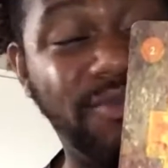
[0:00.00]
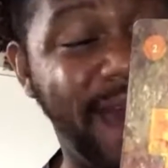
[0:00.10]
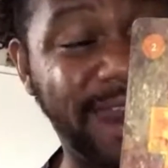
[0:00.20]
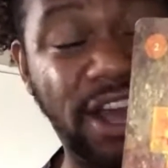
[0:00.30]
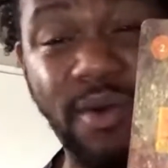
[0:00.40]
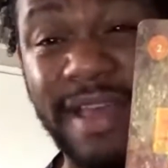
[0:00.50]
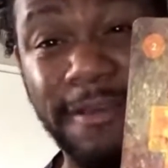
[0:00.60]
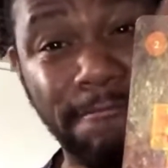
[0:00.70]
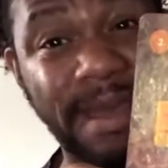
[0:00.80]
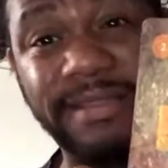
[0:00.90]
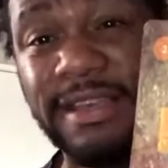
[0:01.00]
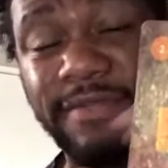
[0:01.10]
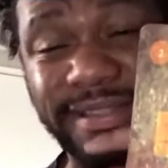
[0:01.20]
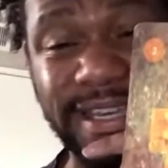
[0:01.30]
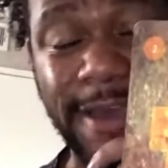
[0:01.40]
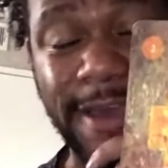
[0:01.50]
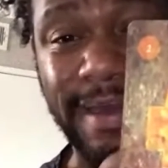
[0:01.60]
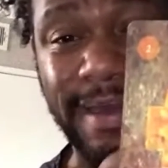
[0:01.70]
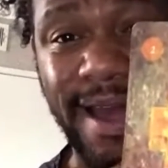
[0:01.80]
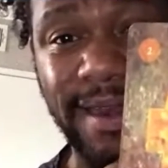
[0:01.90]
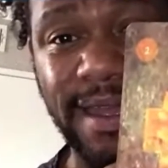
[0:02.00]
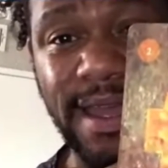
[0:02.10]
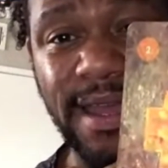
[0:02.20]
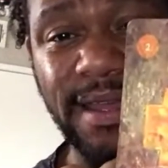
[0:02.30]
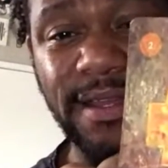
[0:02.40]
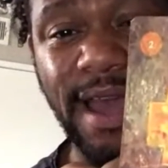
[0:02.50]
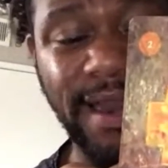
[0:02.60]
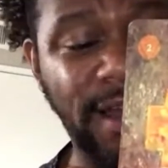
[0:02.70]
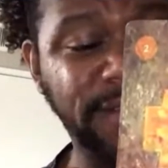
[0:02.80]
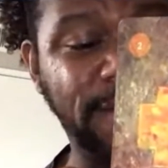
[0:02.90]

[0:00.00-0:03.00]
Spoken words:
You got to go in the midst of it to get beyond it. Hello,